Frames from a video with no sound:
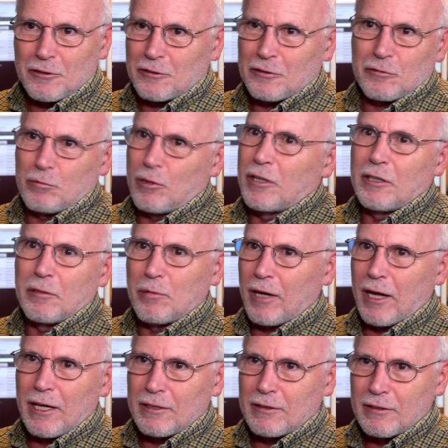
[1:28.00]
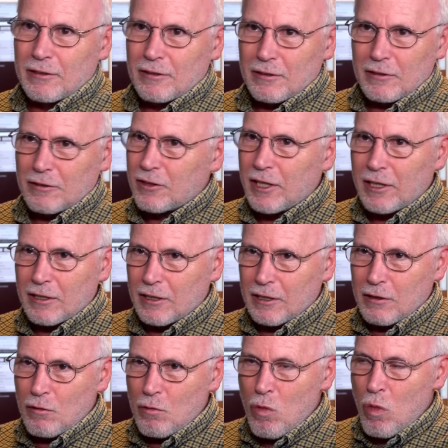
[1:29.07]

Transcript: just multiplied greatly.